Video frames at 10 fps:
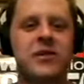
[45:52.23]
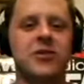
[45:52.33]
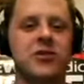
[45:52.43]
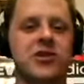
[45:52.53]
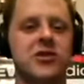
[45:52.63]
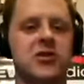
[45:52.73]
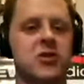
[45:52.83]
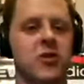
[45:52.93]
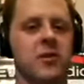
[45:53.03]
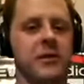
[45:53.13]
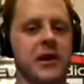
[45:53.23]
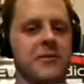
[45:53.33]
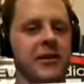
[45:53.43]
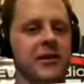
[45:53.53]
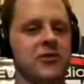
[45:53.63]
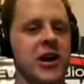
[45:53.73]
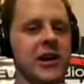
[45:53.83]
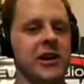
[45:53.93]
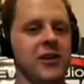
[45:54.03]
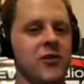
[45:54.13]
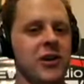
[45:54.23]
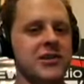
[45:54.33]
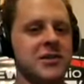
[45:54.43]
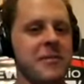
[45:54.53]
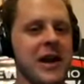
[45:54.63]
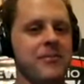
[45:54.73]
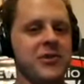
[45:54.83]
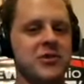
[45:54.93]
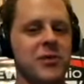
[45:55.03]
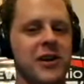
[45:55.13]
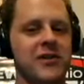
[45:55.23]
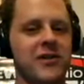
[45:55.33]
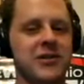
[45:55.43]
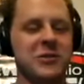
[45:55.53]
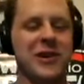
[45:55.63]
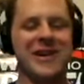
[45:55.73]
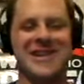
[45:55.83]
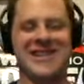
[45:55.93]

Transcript: You see the storm coming, tracking across the map this way to this way.